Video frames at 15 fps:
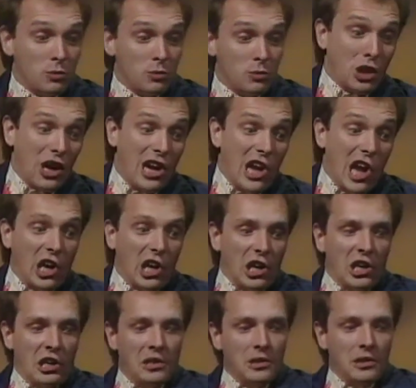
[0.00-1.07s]
Sorry,
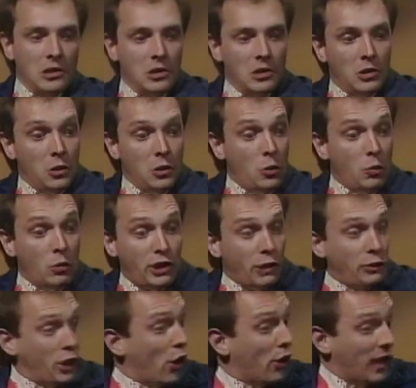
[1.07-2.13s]
like, was
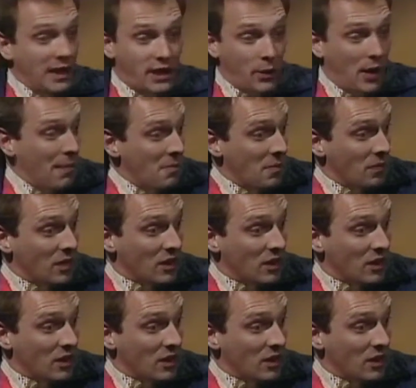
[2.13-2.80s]
you talking to him?